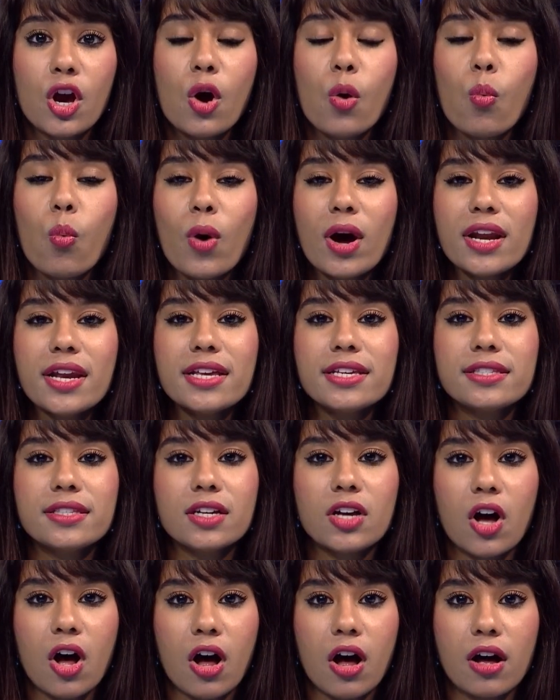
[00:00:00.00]
What is the
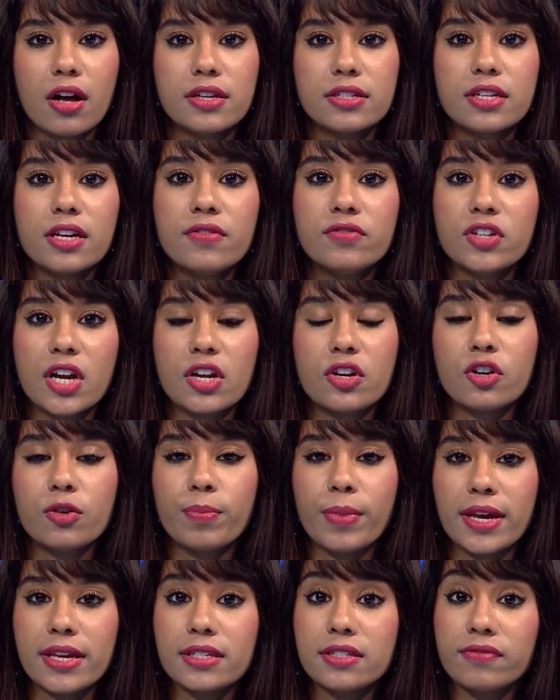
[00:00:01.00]
cause of
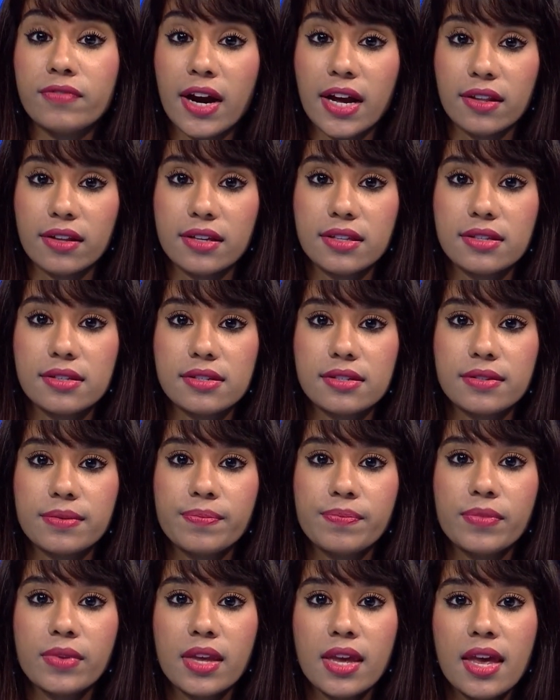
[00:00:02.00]
gender-based violence?
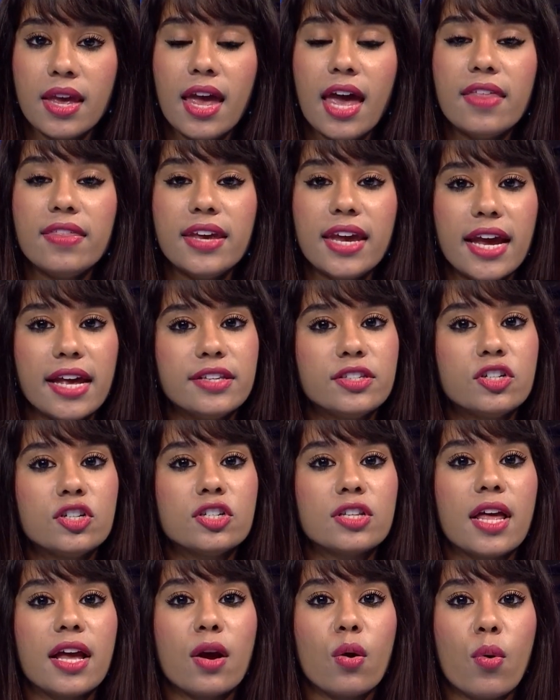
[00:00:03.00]
And the answer to
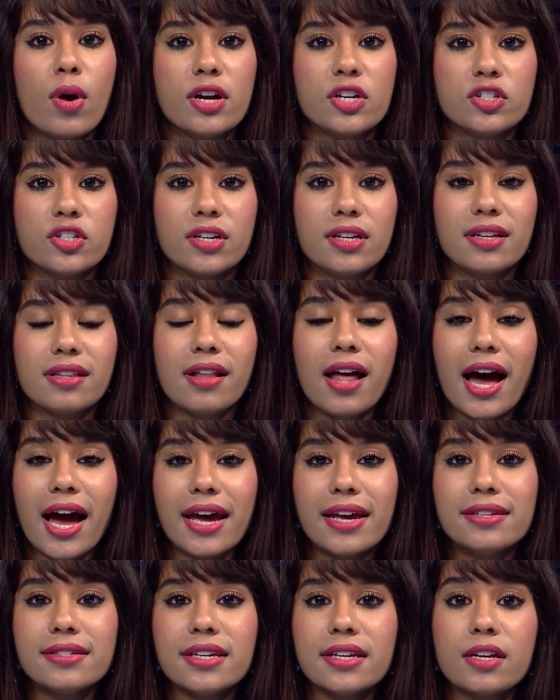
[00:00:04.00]
that question
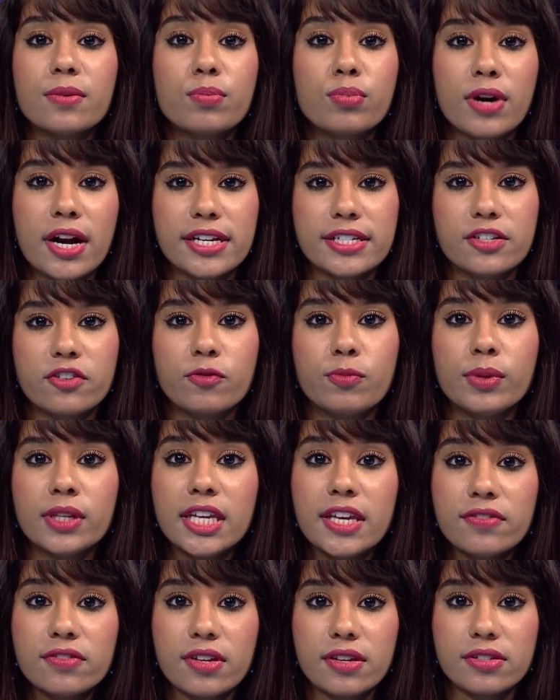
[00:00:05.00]
lies in oppressive
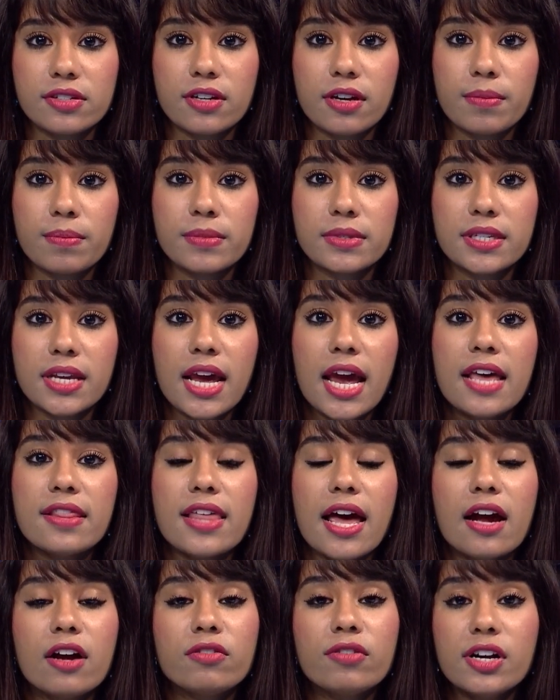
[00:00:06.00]
belief systems
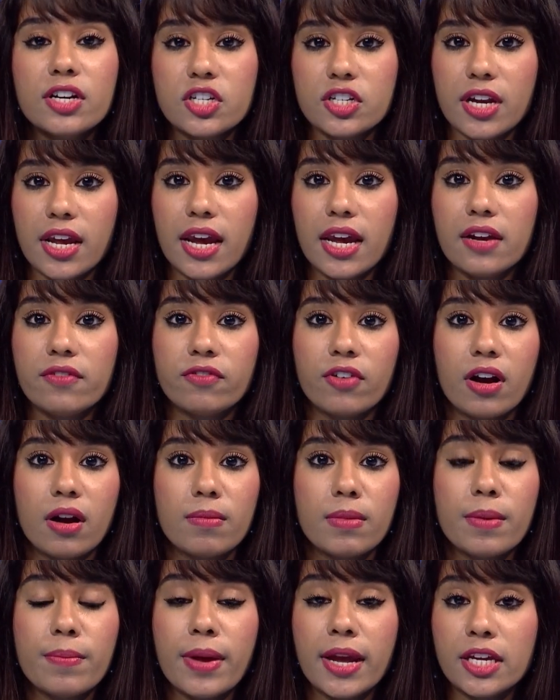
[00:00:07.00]
that originate
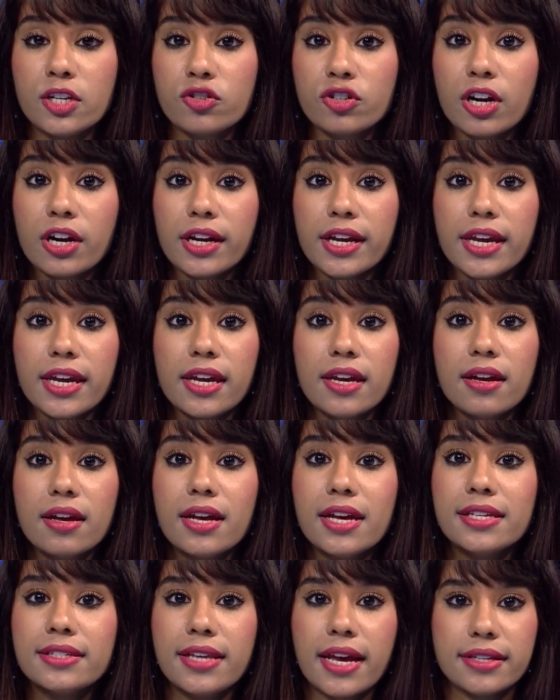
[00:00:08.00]
from patriarchy,
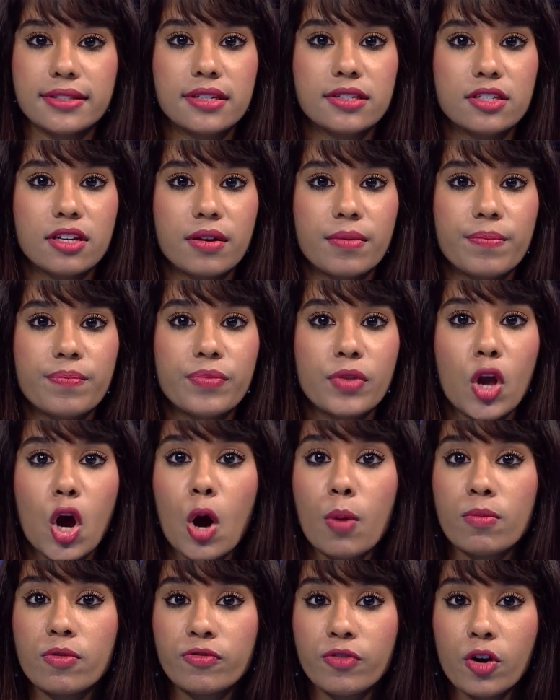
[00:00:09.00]
sexism,
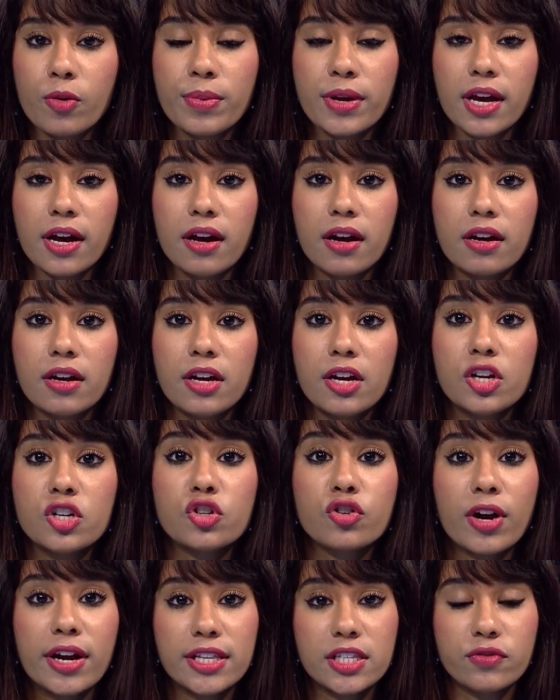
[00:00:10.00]
homophobia,
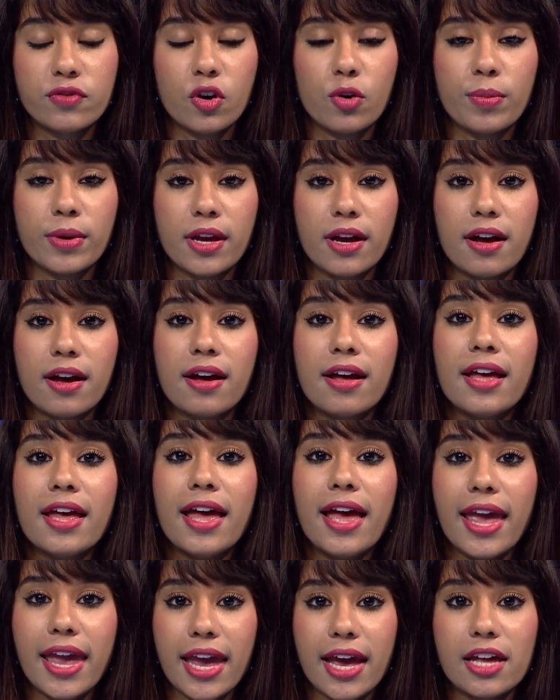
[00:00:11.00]
transphobia,
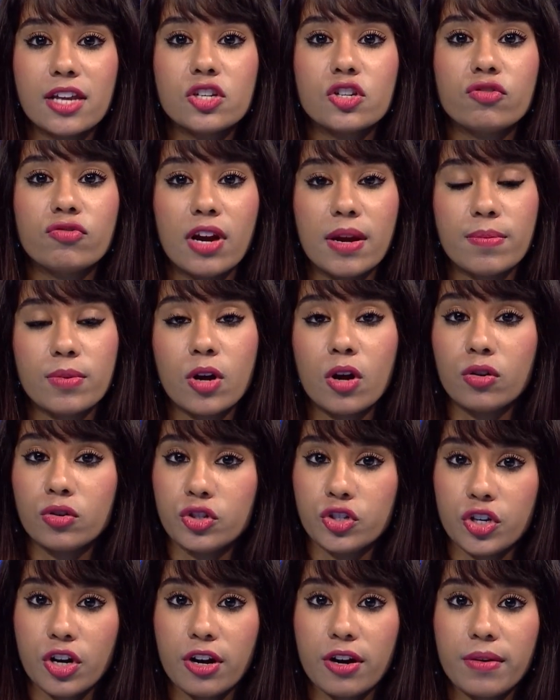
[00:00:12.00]
and rape
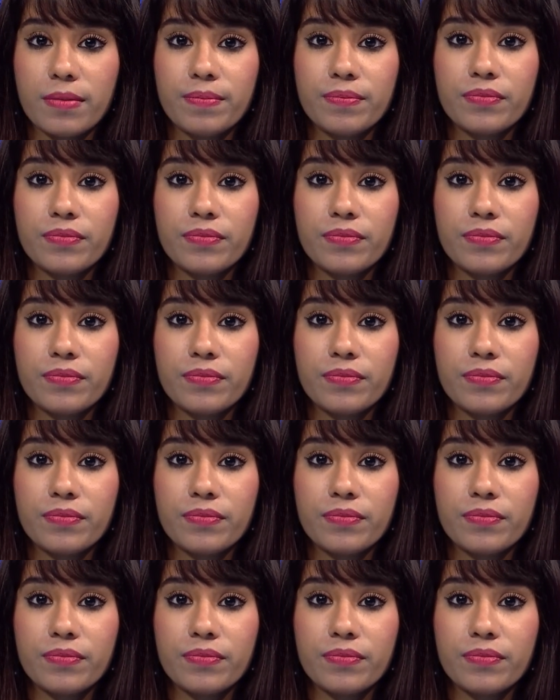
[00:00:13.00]
culture.